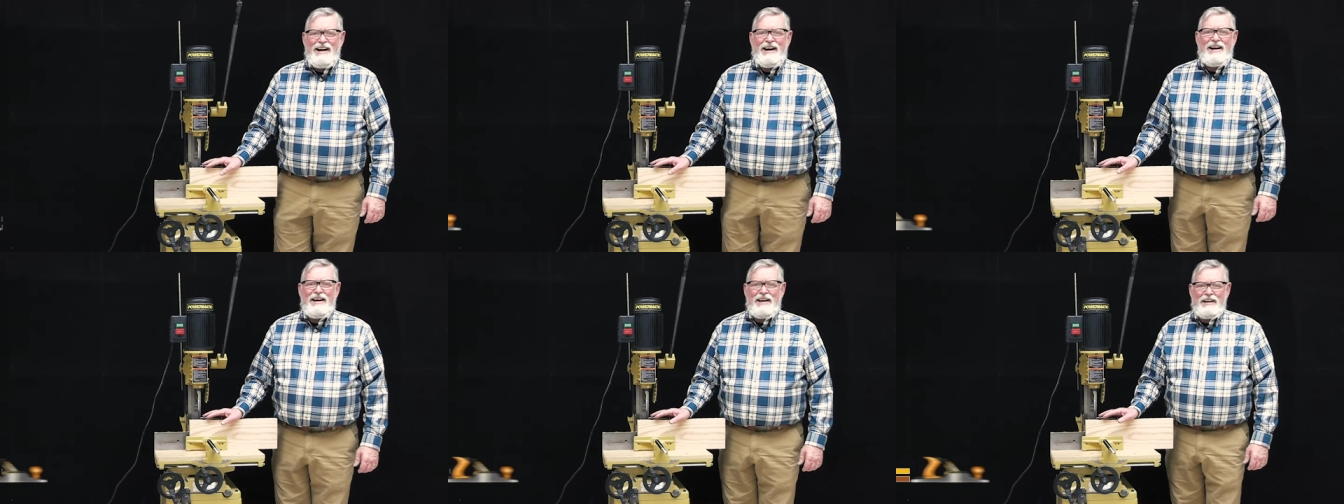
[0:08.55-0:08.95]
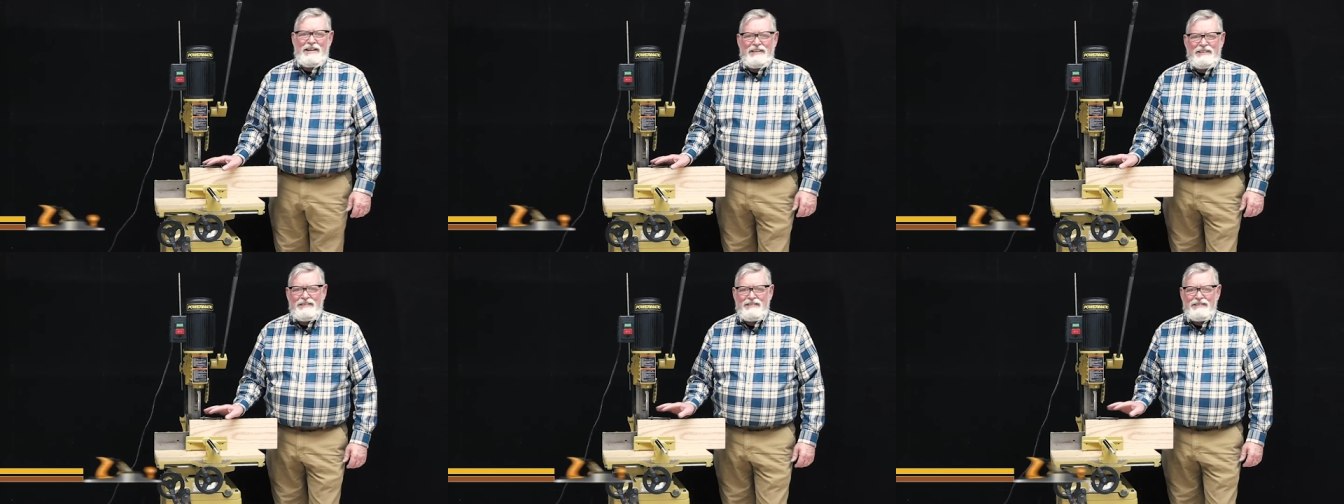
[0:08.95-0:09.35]
Hi,
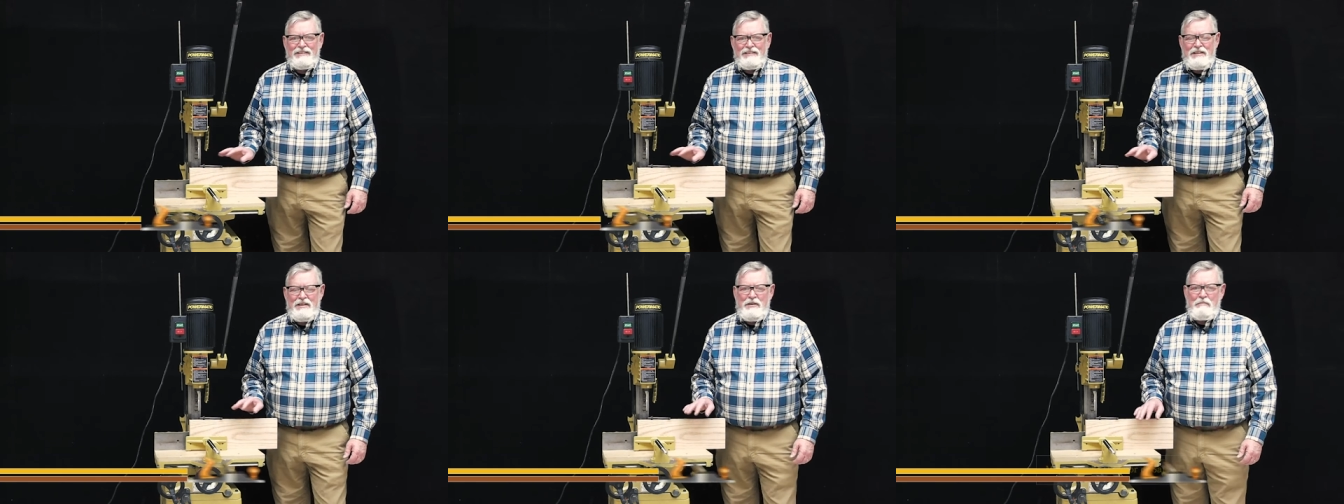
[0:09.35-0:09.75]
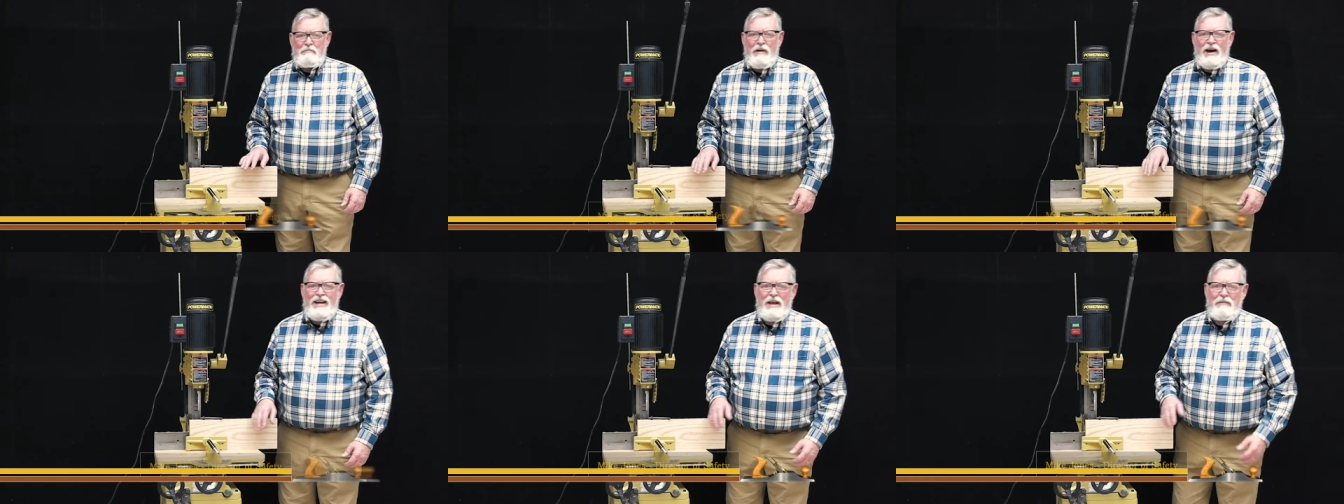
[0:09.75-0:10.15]

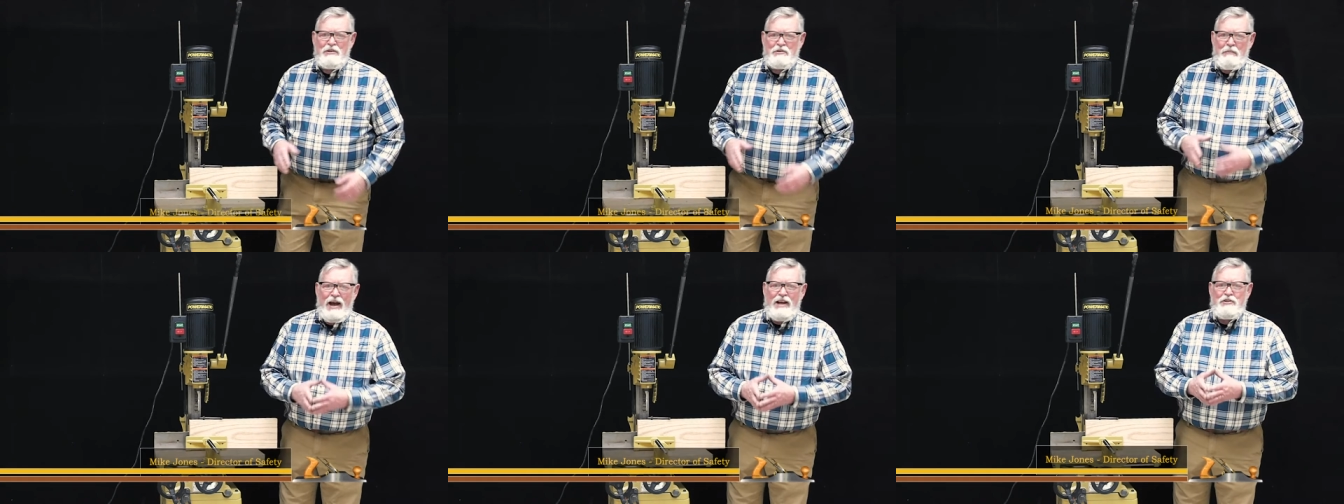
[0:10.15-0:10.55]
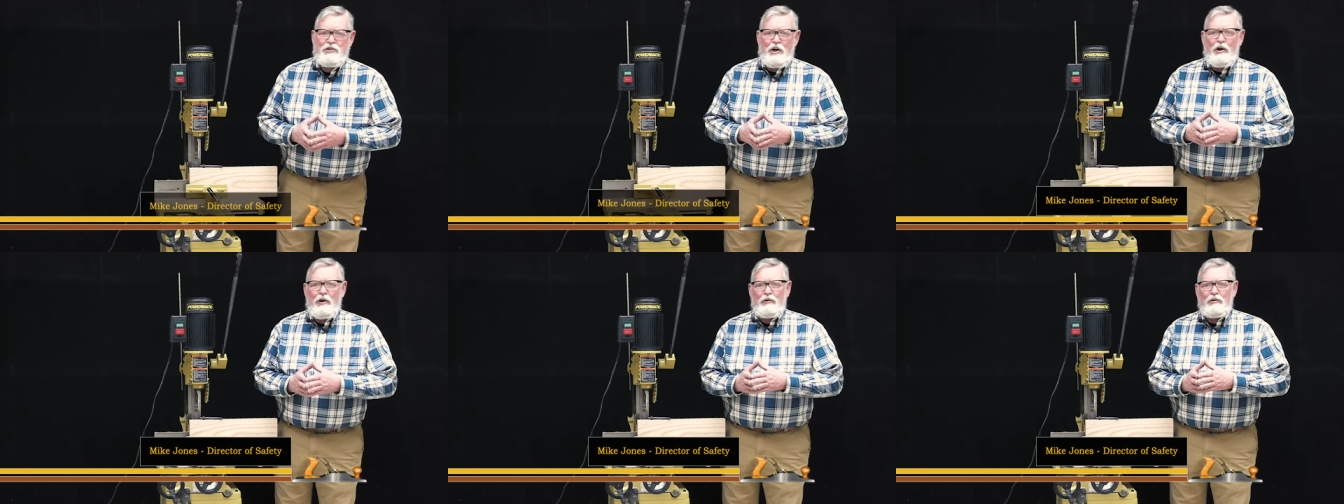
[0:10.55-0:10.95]
my name is Mike
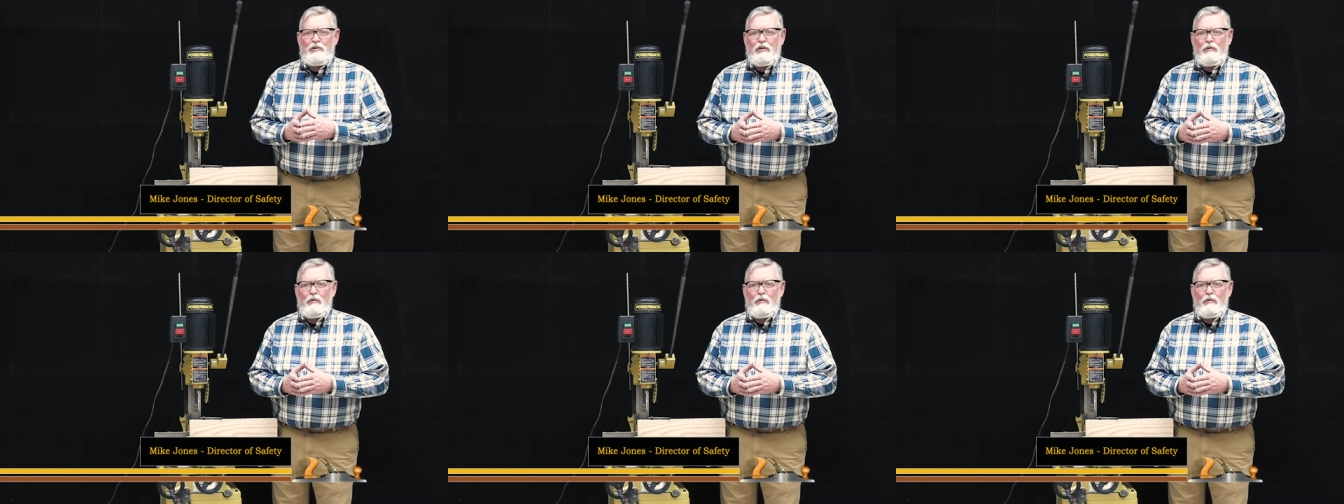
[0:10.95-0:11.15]
Jones,